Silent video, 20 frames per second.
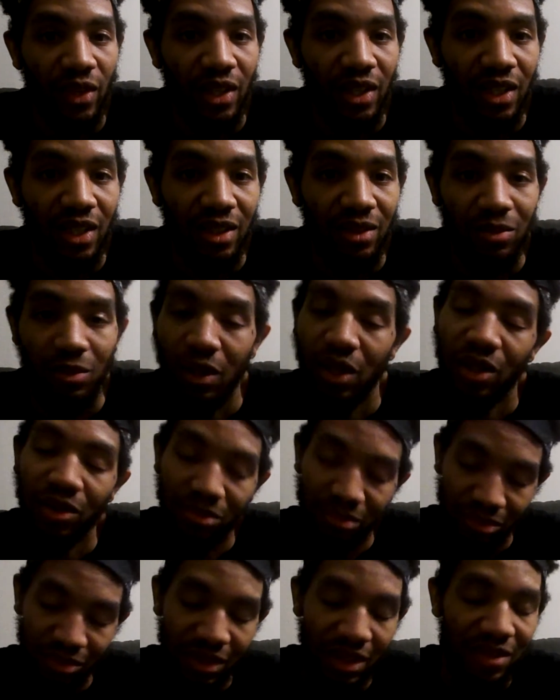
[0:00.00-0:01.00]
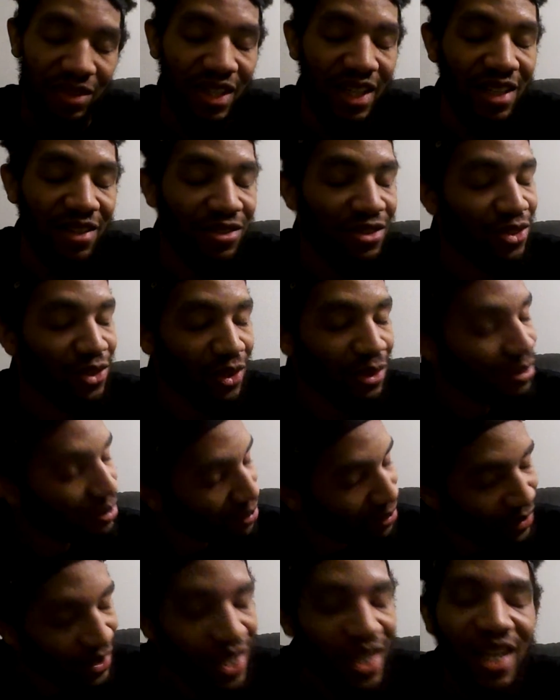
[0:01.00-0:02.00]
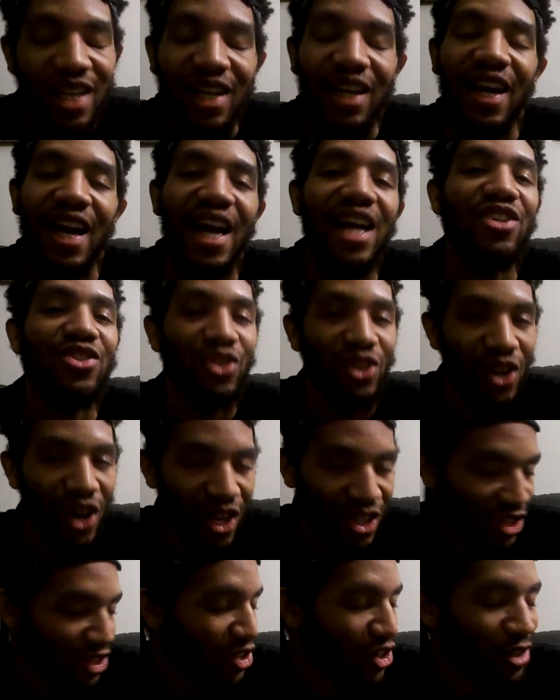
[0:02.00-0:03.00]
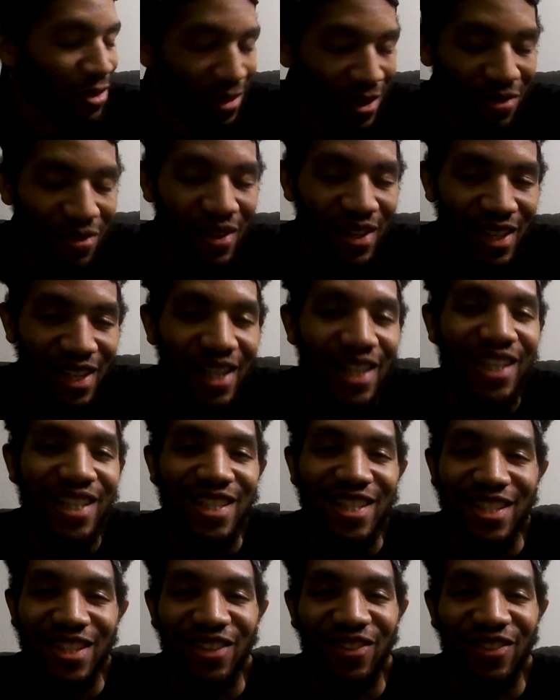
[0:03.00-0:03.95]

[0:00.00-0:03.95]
uh, well, i into it. Angel Garza going to be defending his